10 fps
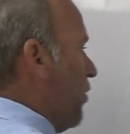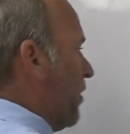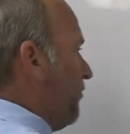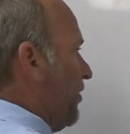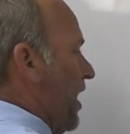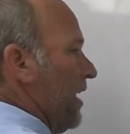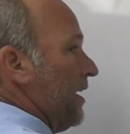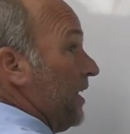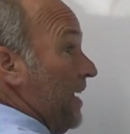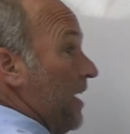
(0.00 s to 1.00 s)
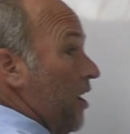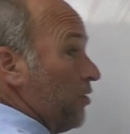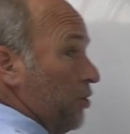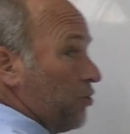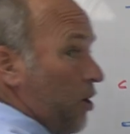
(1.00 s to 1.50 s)
corner flat, and again,
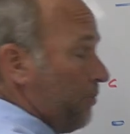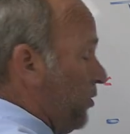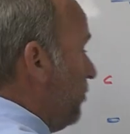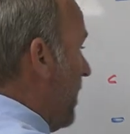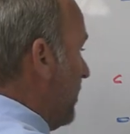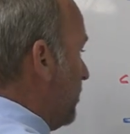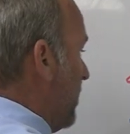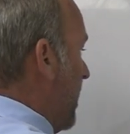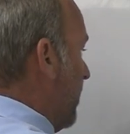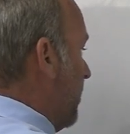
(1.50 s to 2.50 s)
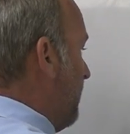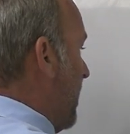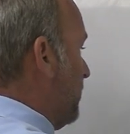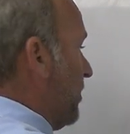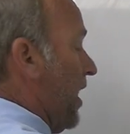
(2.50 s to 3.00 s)
I'll just draw up two-man snag on the
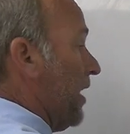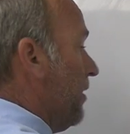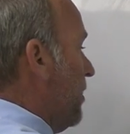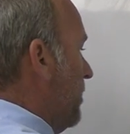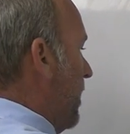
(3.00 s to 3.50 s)
backside,